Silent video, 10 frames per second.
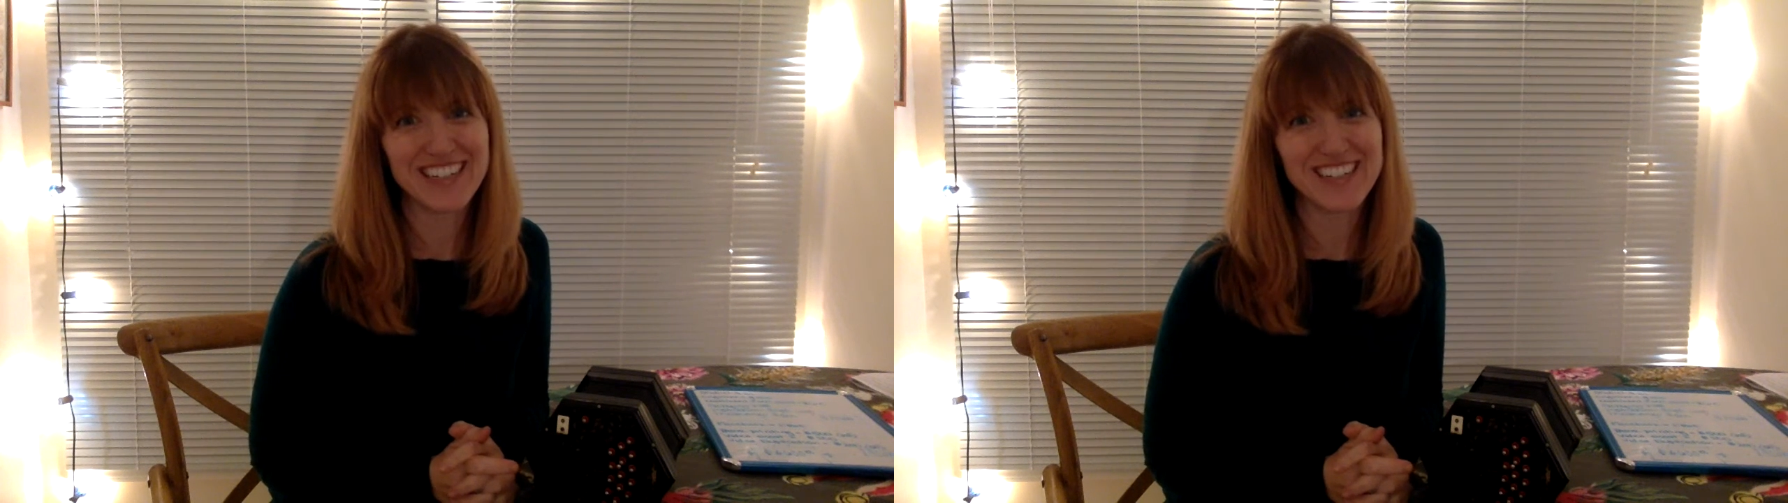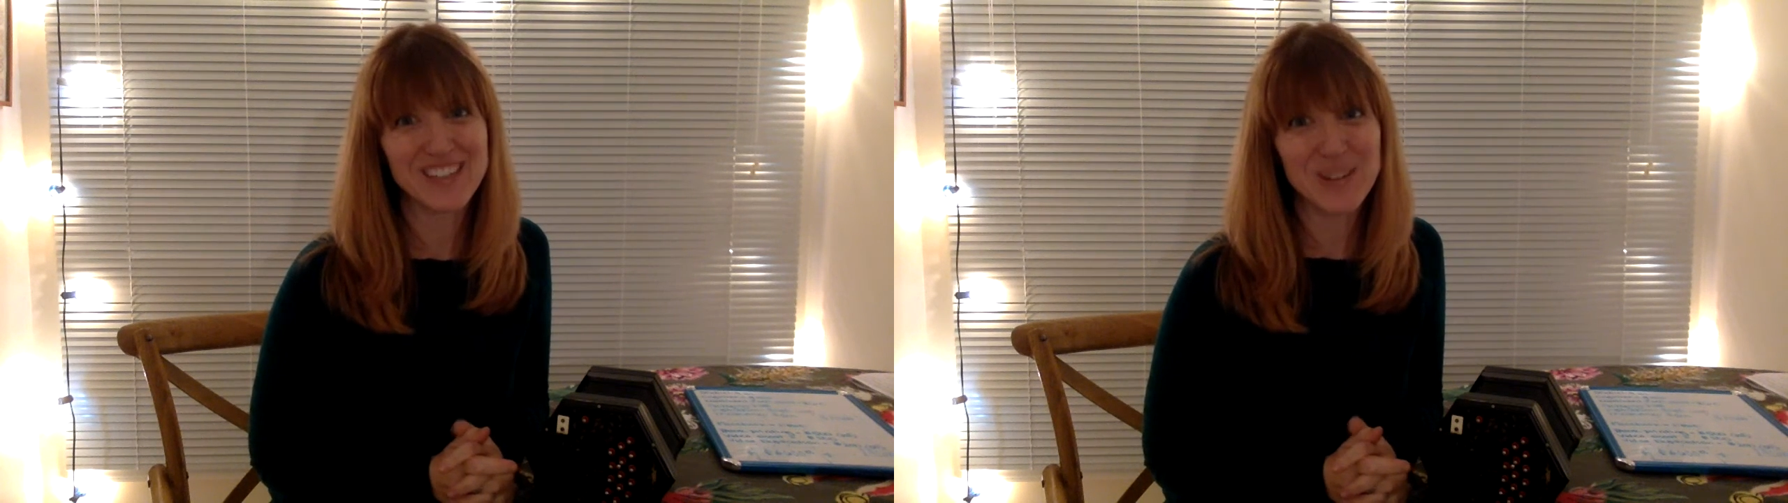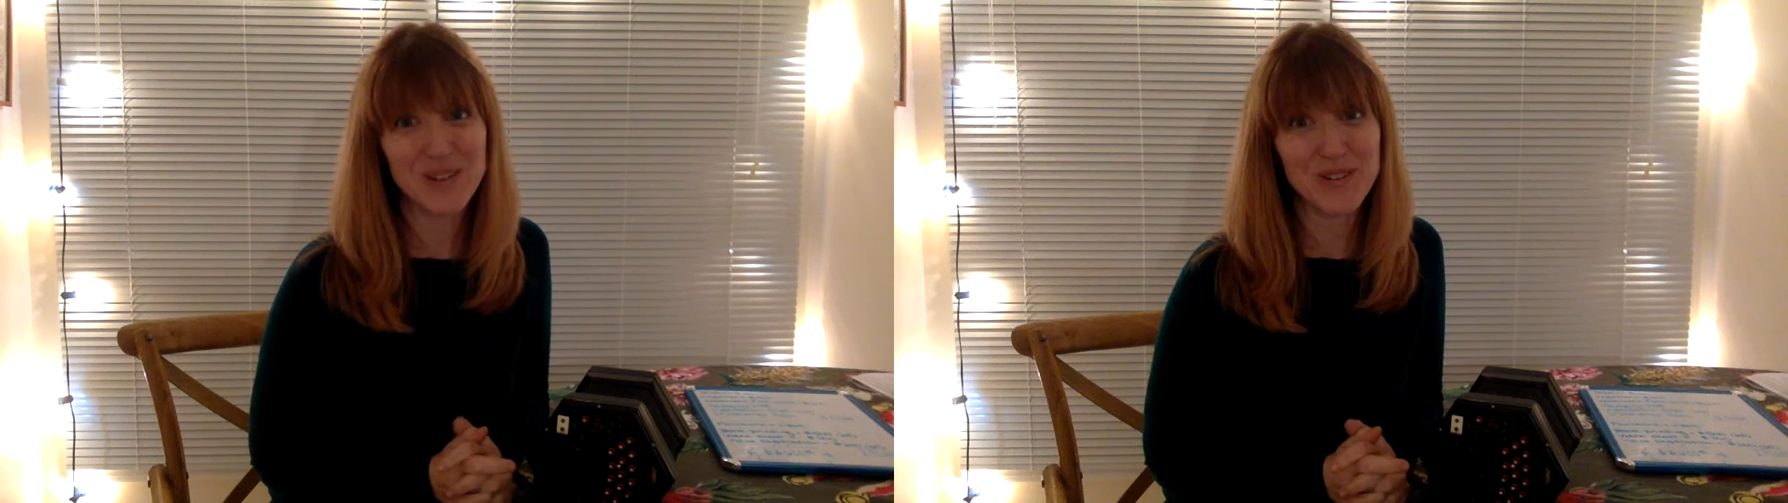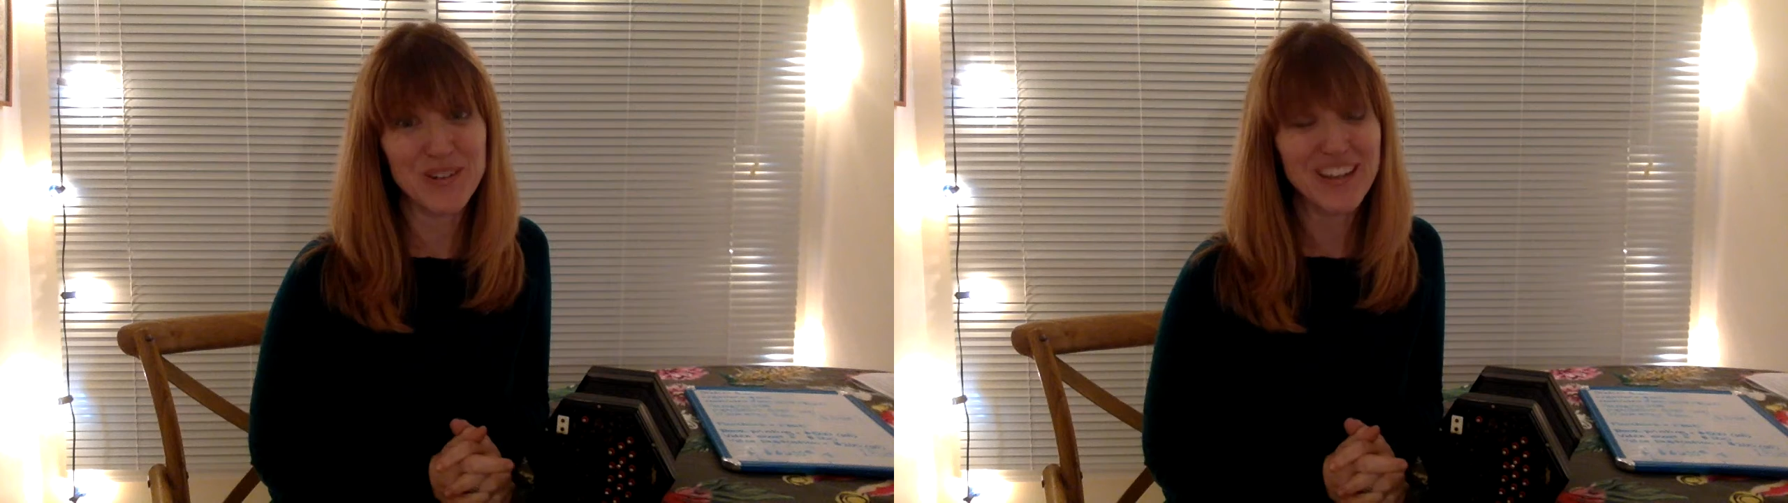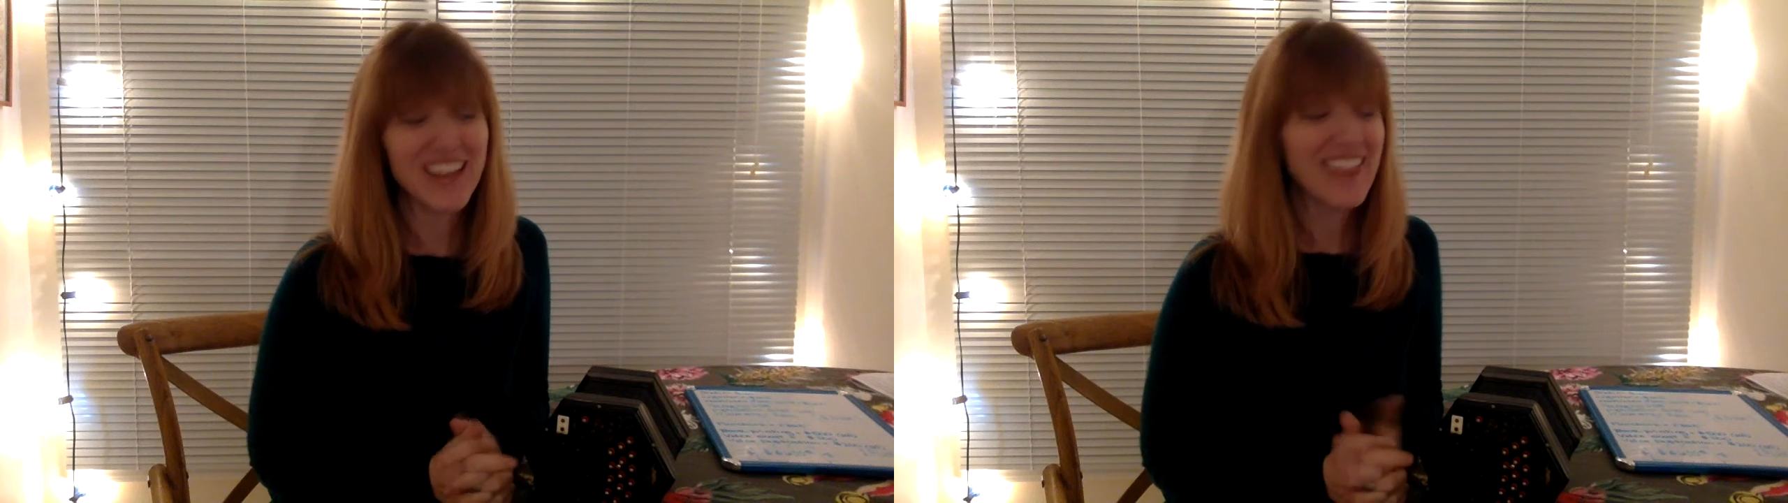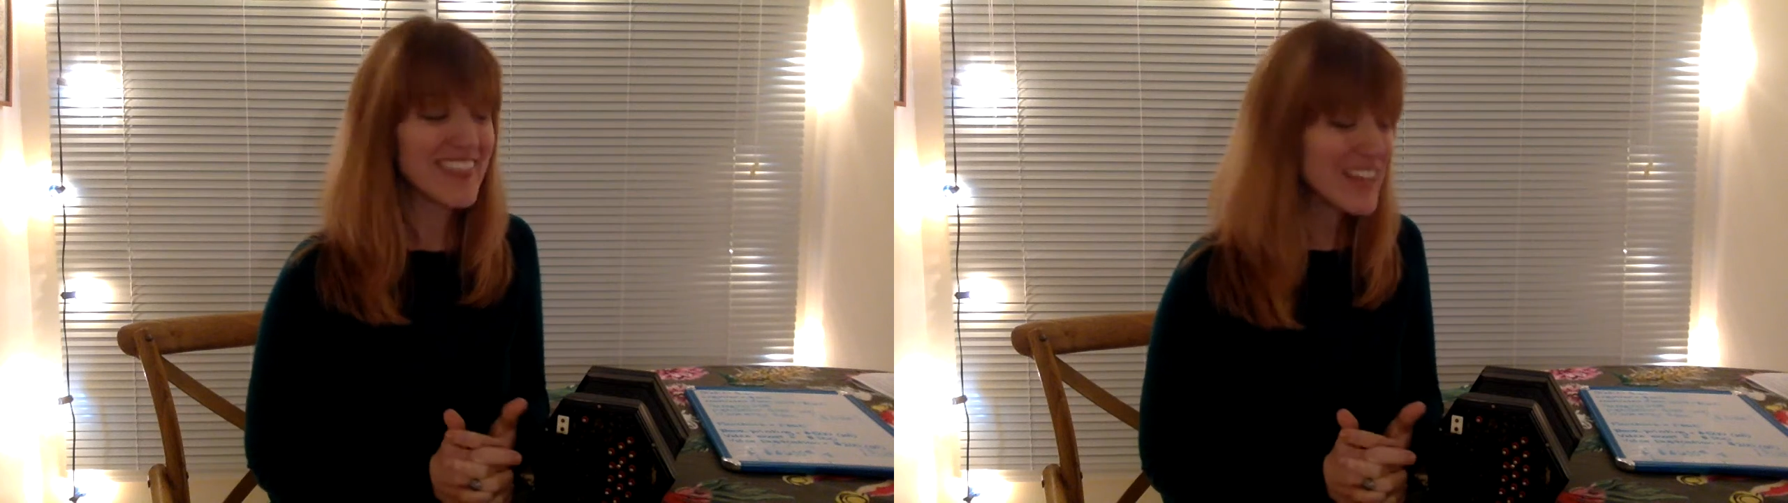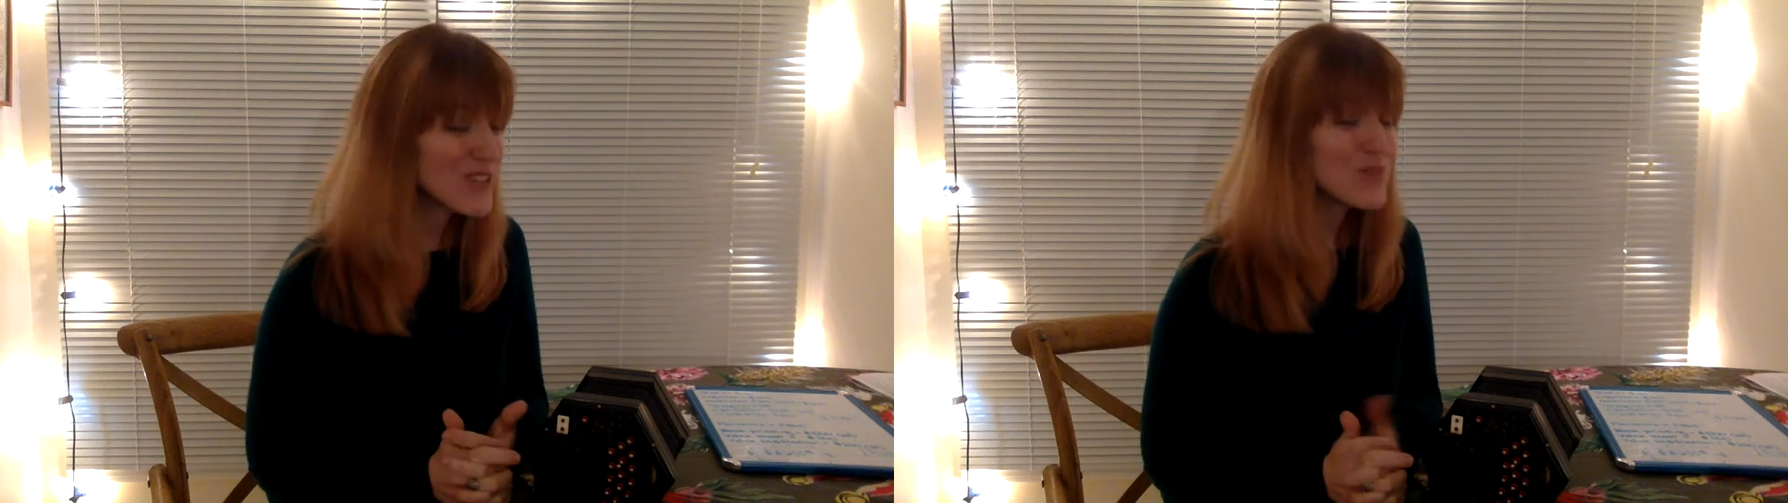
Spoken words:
So thank